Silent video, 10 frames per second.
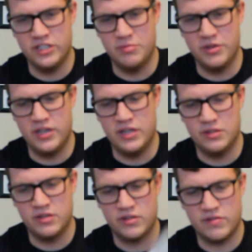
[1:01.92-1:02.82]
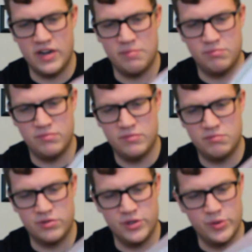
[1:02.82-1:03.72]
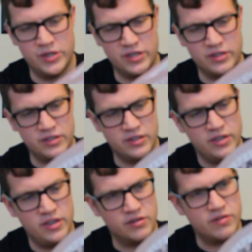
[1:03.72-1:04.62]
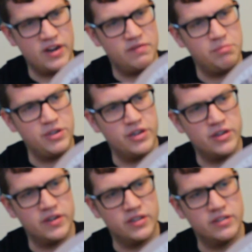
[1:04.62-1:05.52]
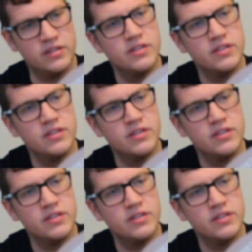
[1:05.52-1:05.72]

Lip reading: about craft brewing, craft beer, and